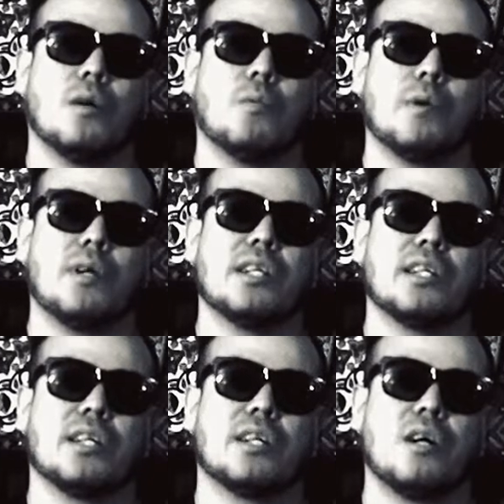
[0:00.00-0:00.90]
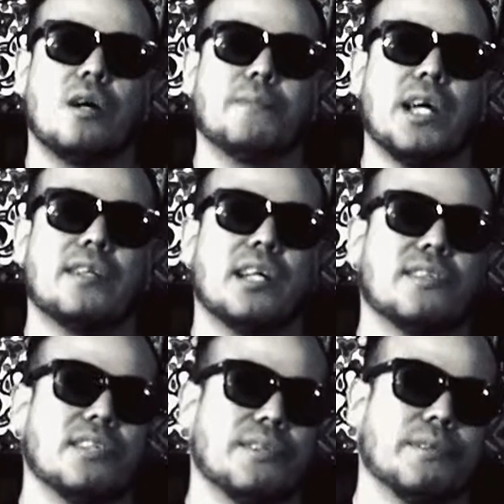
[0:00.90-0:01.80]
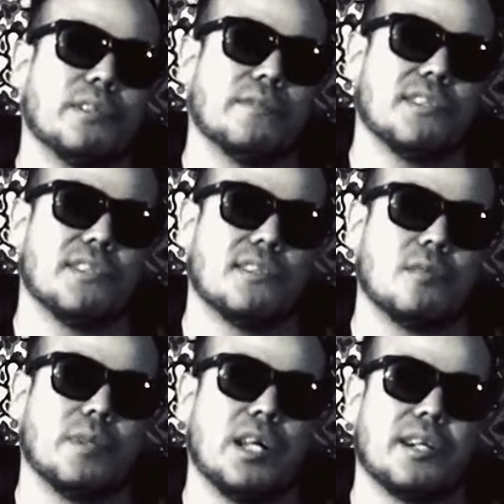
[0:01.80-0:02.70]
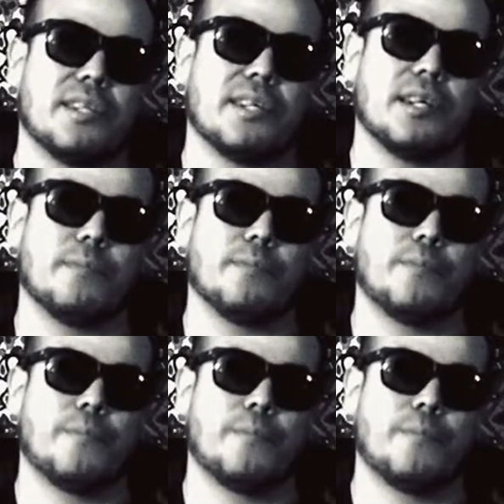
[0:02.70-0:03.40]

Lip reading: we want to calm down that central nervous system a lot of the time.